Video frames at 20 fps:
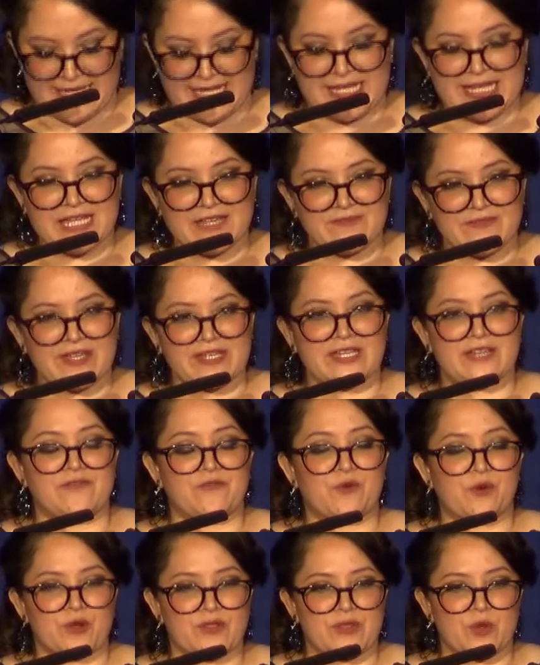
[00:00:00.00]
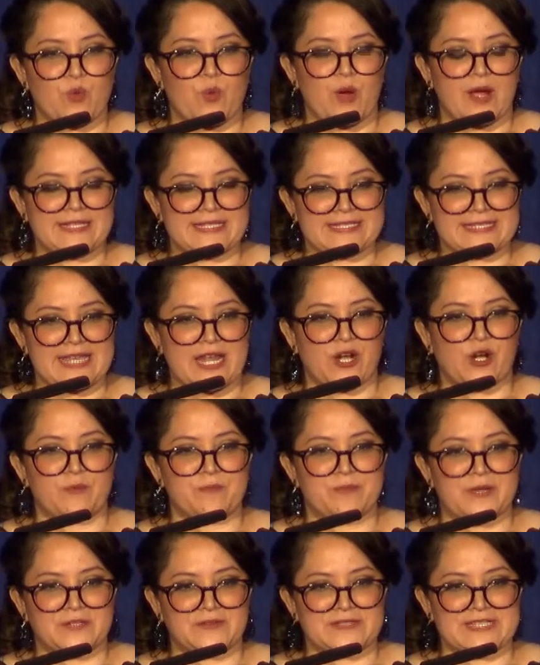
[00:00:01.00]
even if we're the ones that are
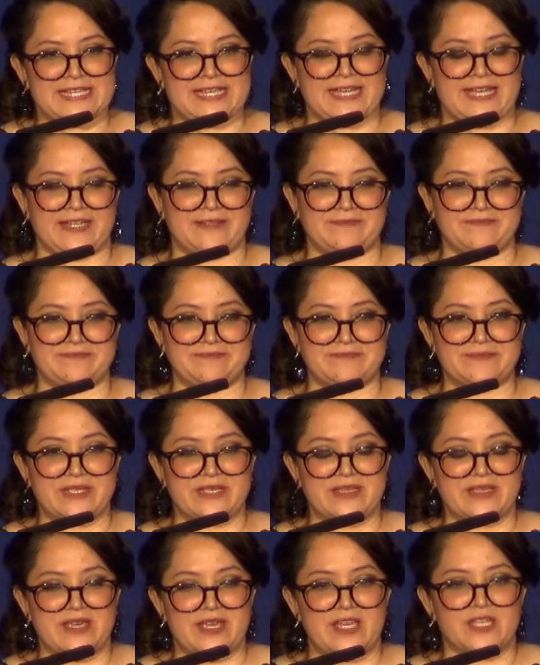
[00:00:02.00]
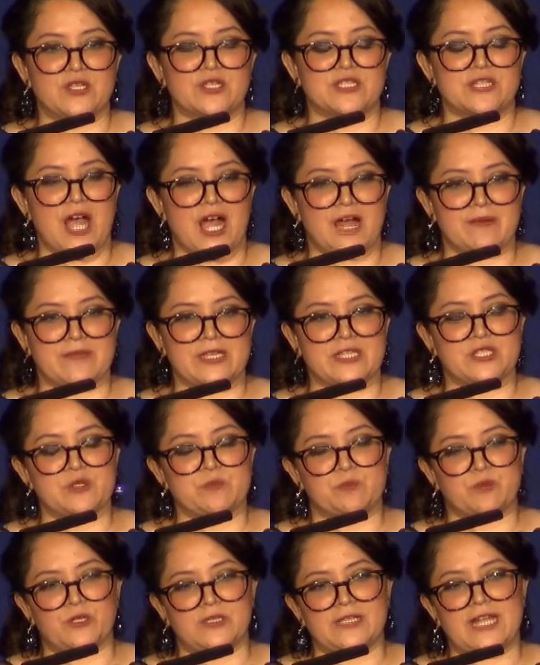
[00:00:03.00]
building it. You taught me to
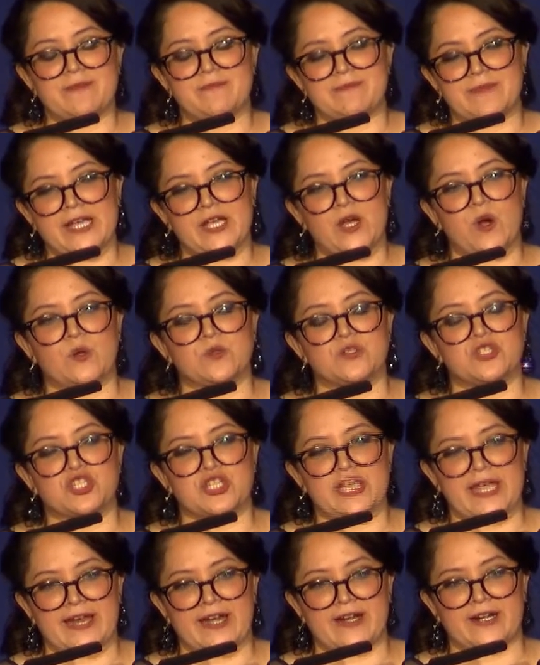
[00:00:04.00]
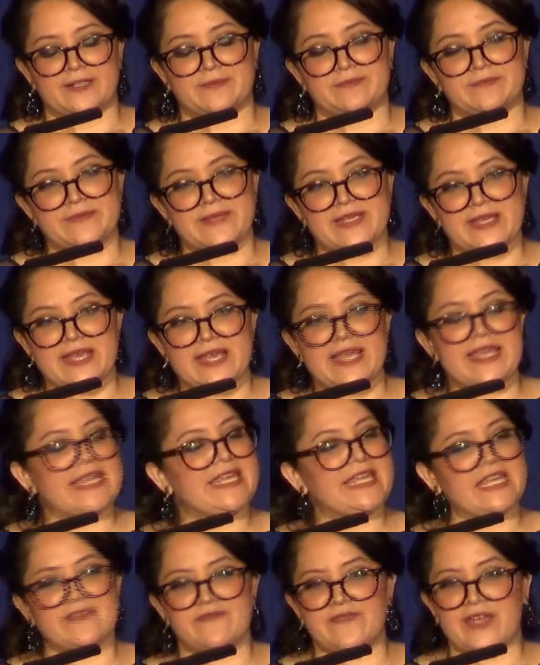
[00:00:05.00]
pull up my own chair,
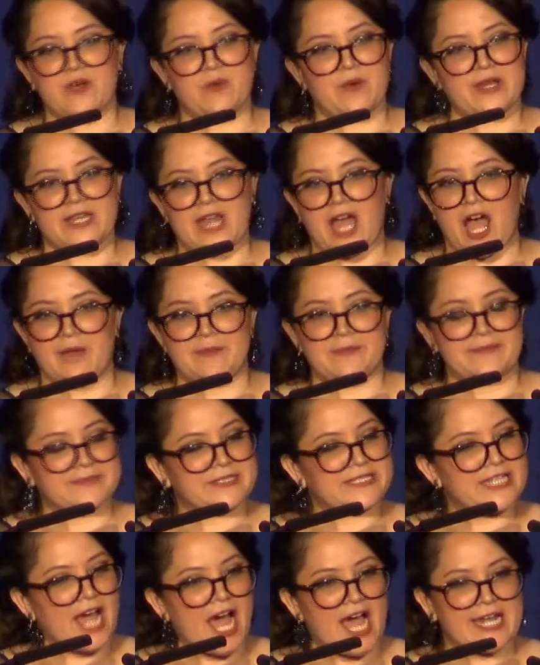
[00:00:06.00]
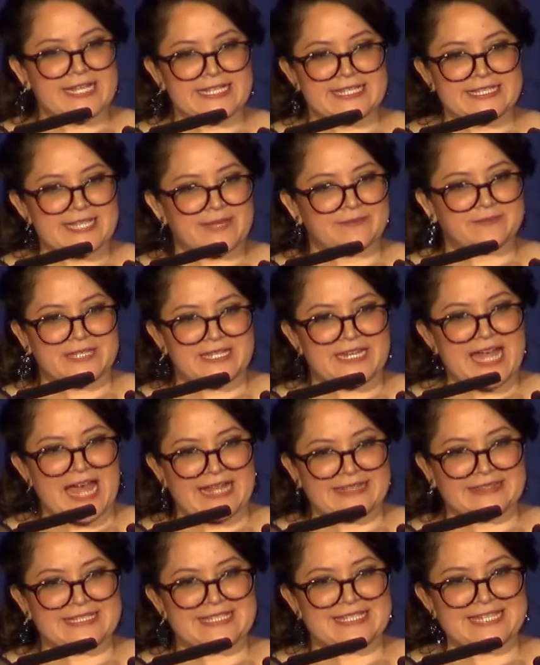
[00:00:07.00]
even when I'm not accepted
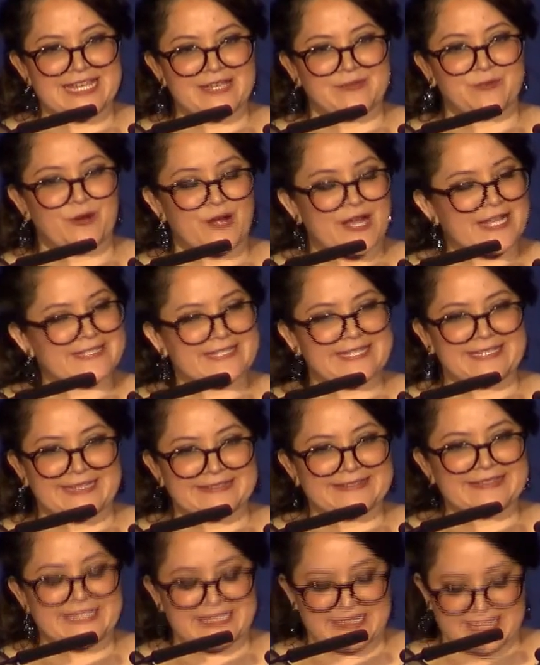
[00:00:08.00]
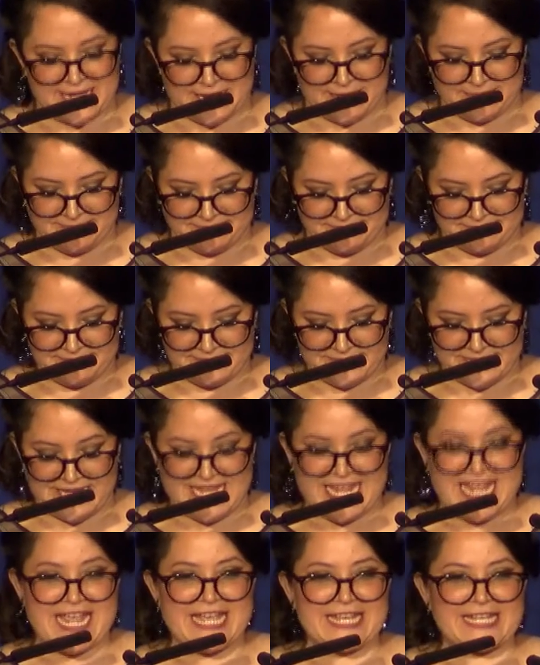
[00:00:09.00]
at the table as a Latina.
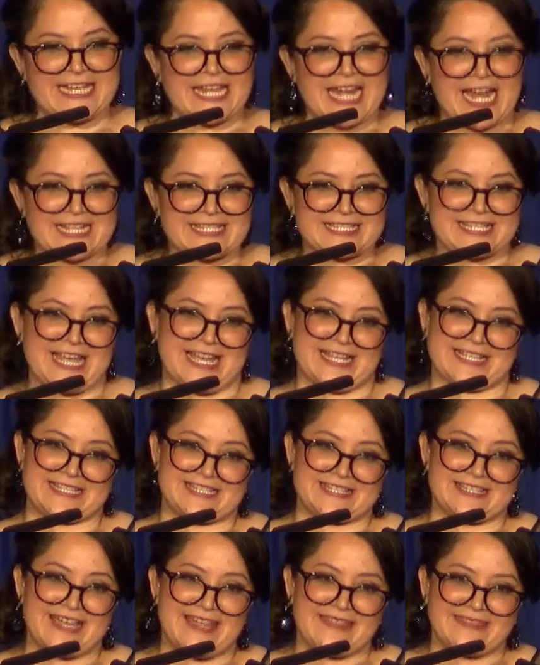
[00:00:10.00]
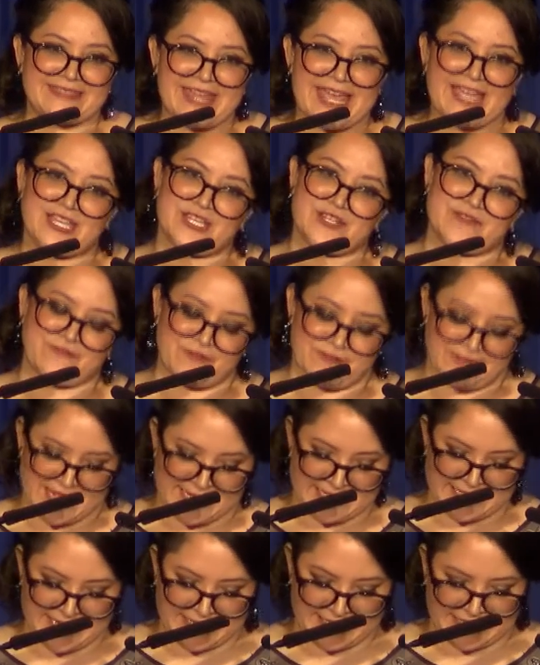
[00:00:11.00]
Gracias. Thank you for
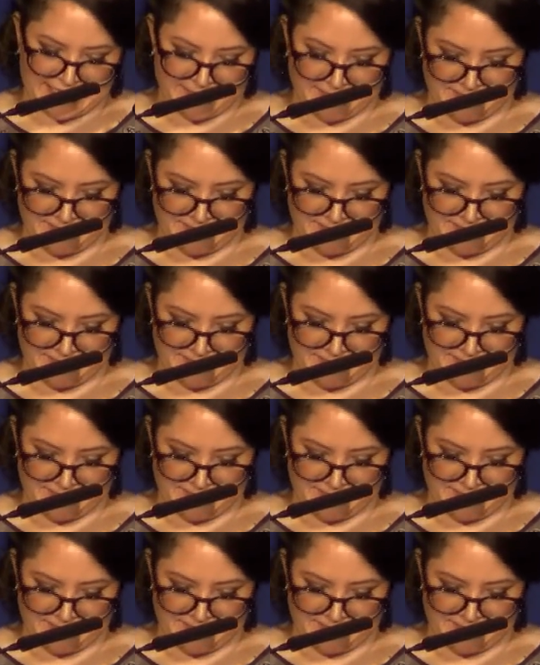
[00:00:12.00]
that, Lenny.